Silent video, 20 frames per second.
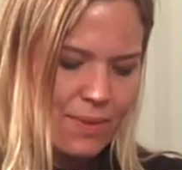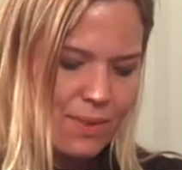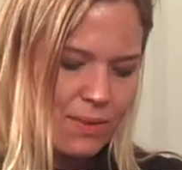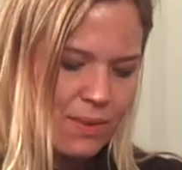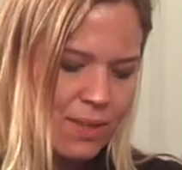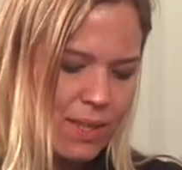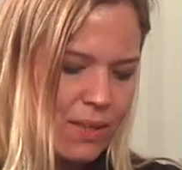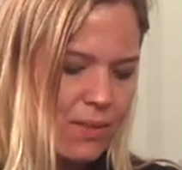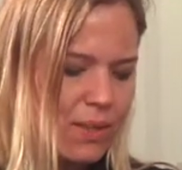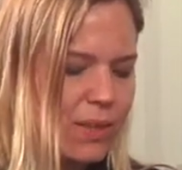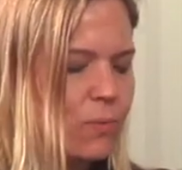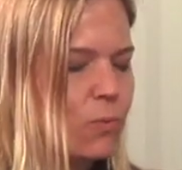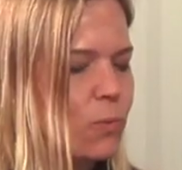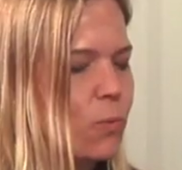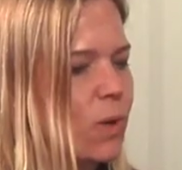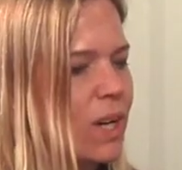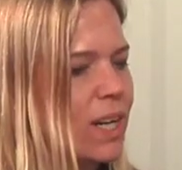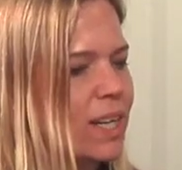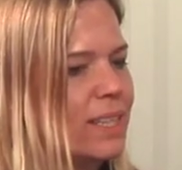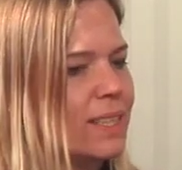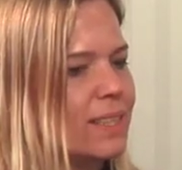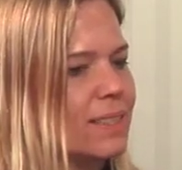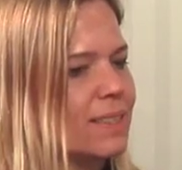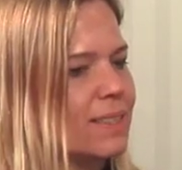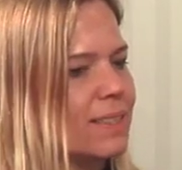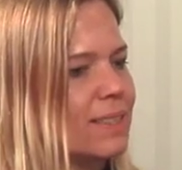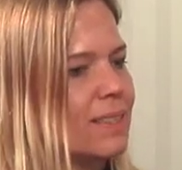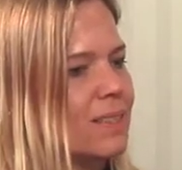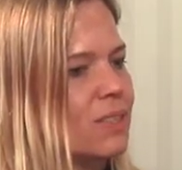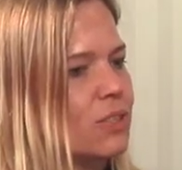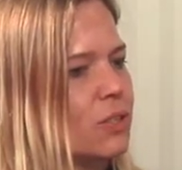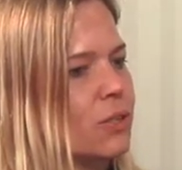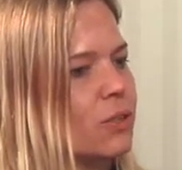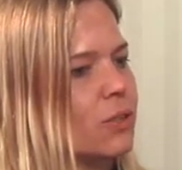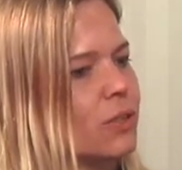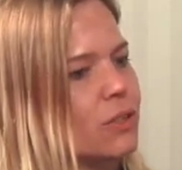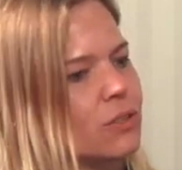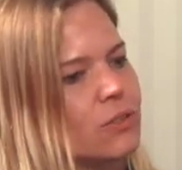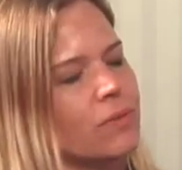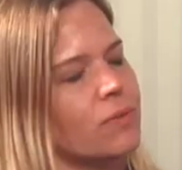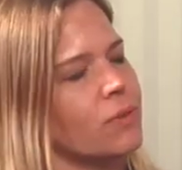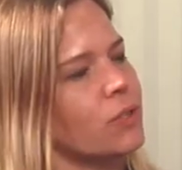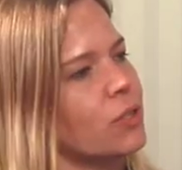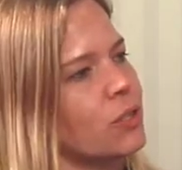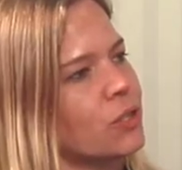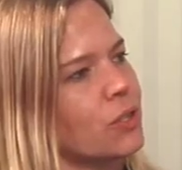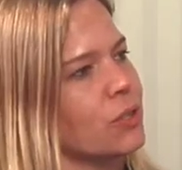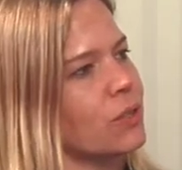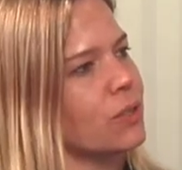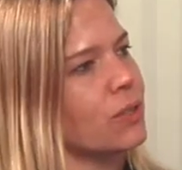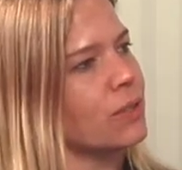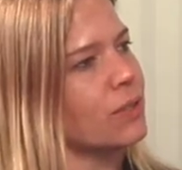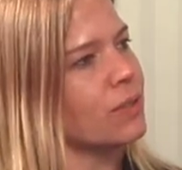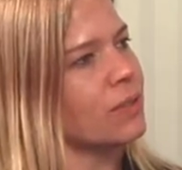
Okay, great. Why is this so controversial?